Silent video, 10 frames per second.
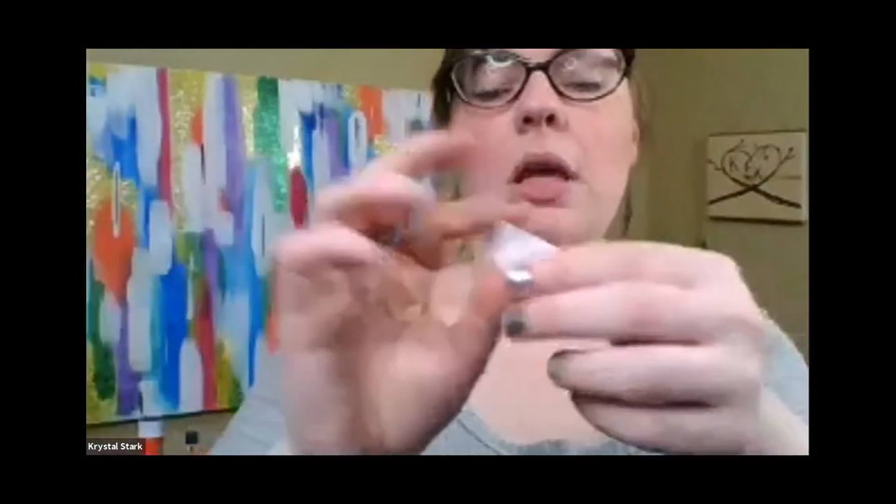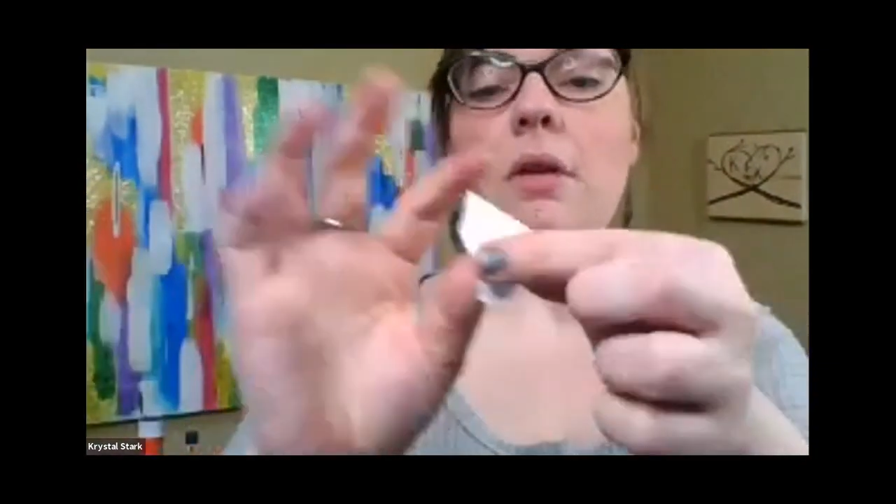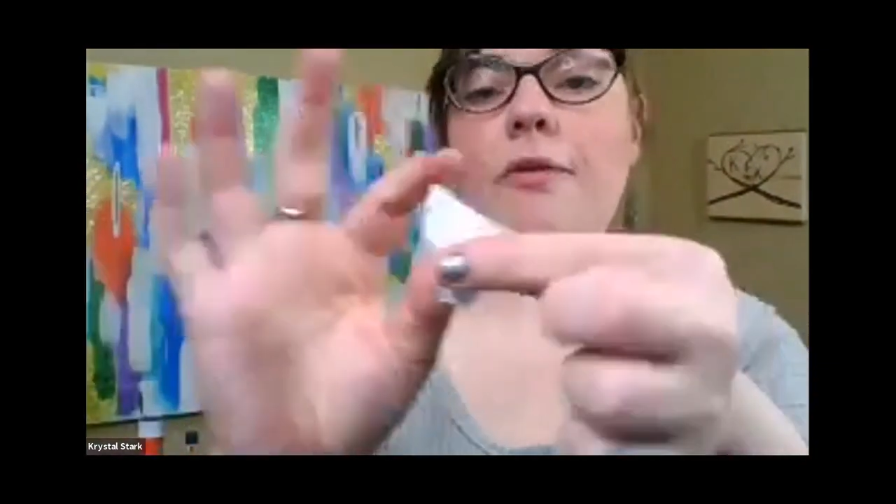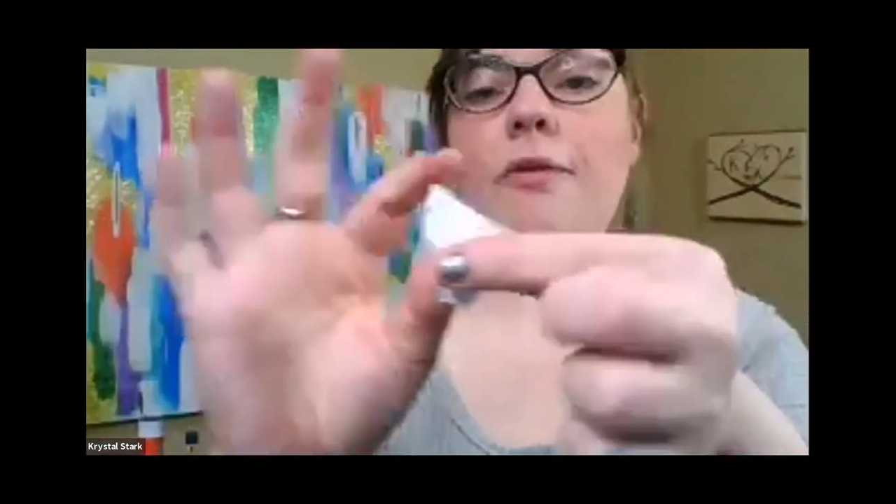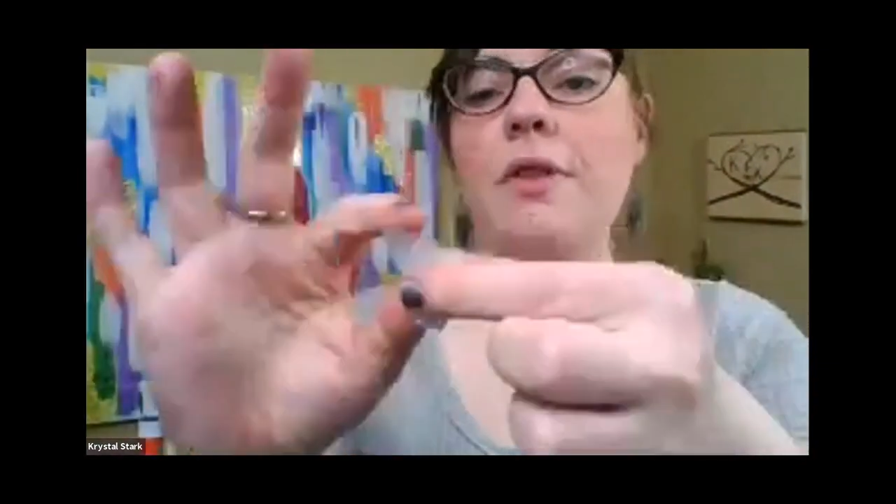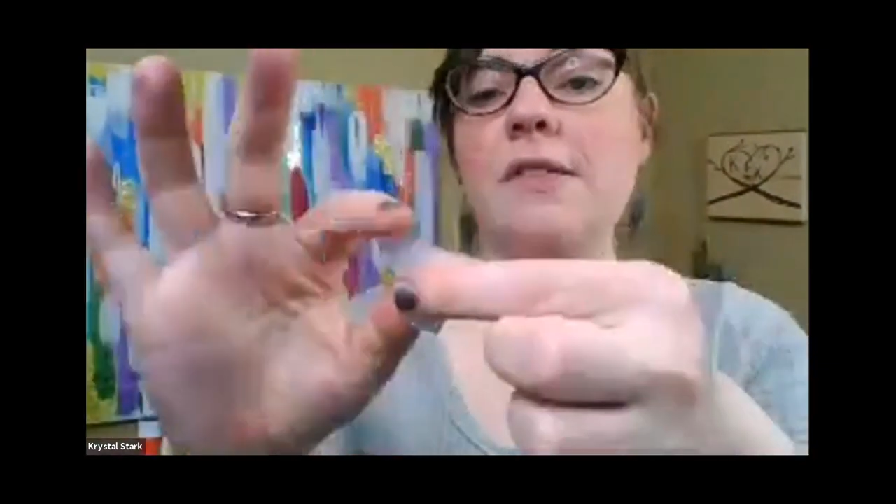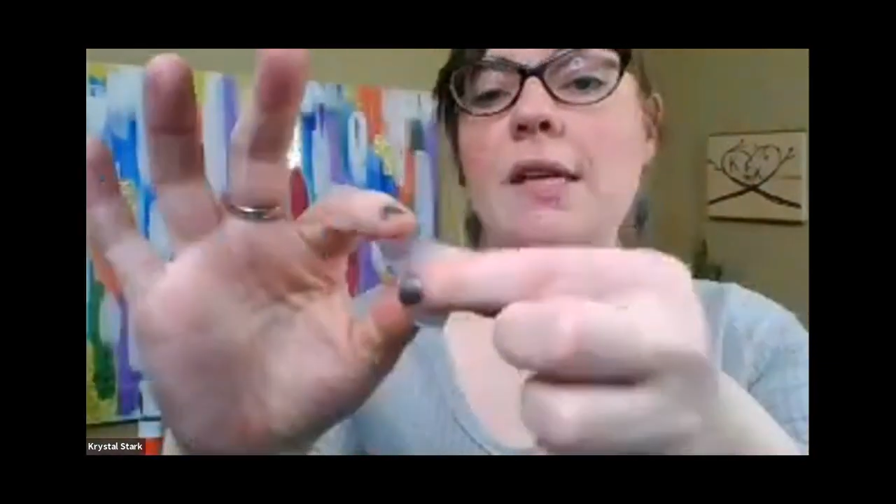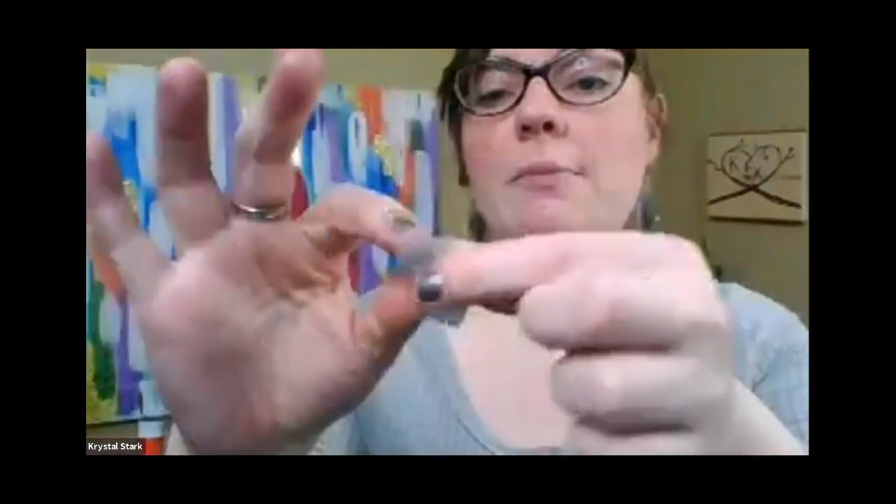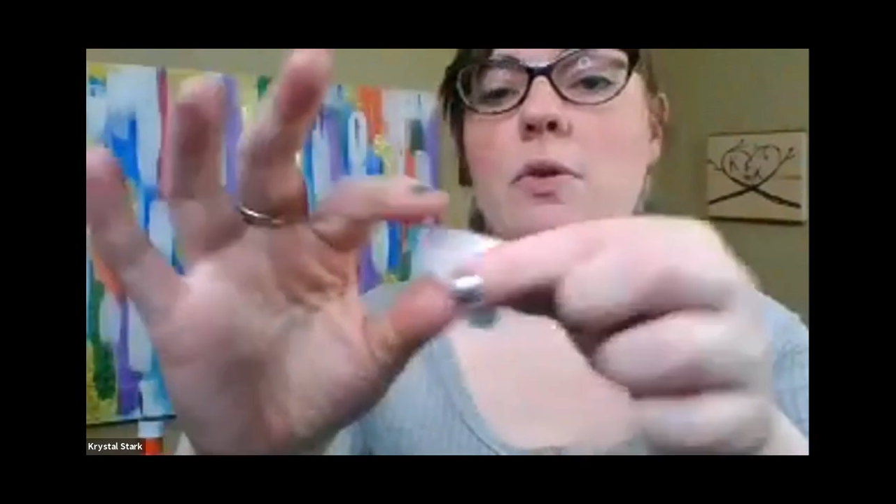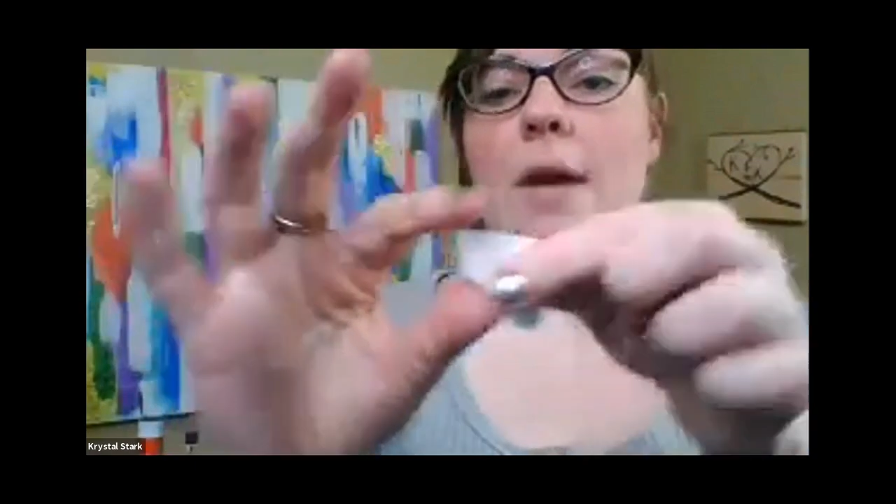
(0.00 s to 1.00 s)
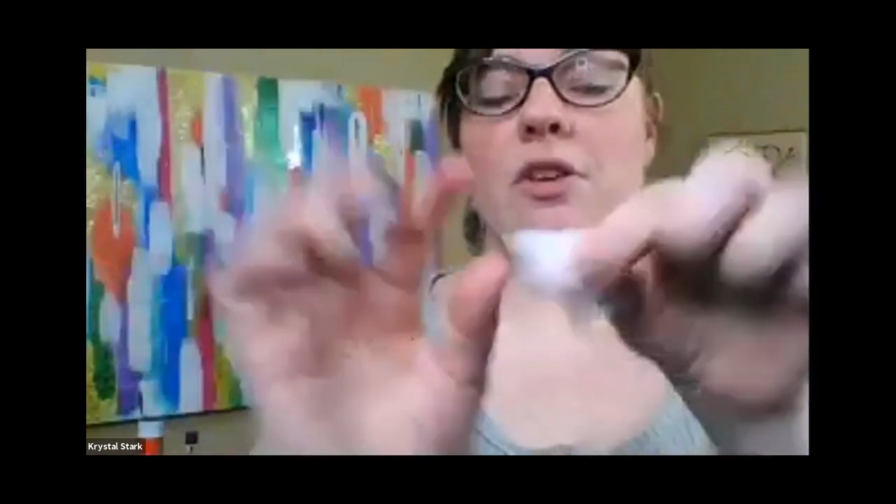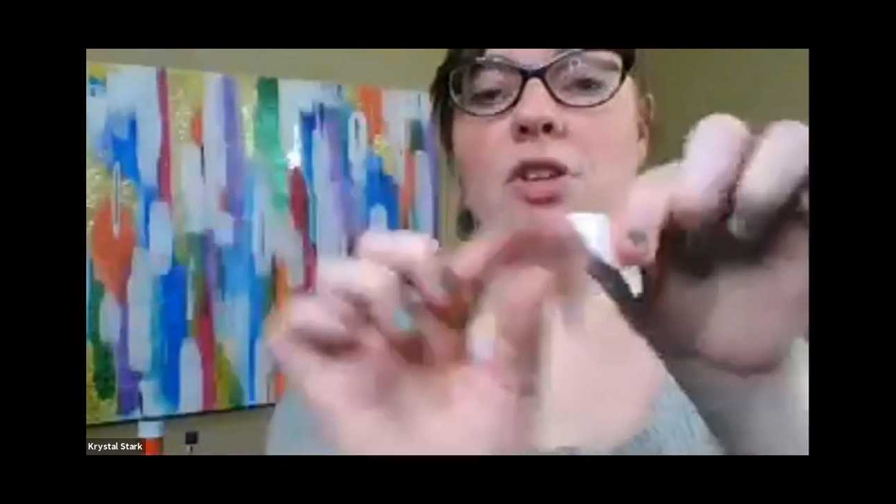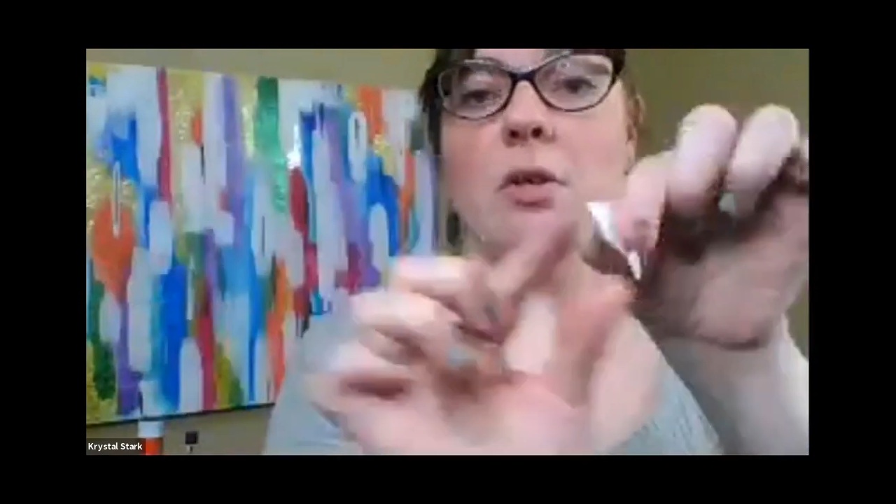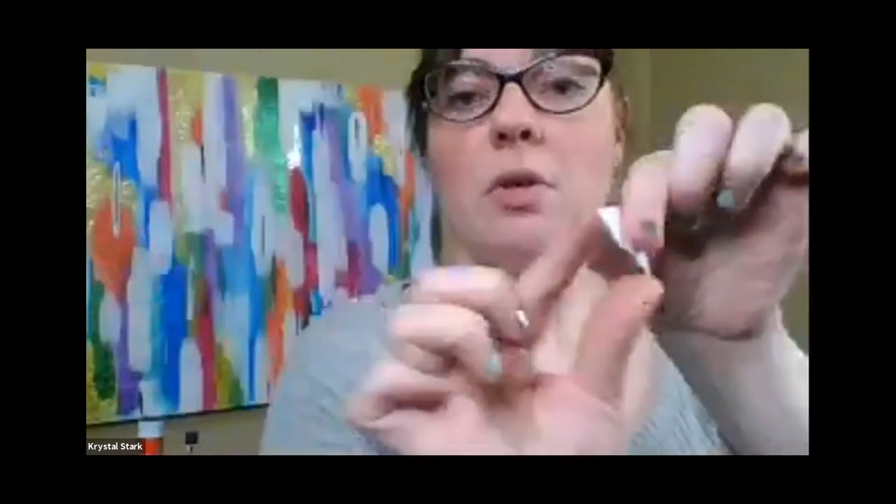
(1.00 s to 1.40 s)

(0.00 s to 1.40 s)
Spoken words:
And fold the same direction,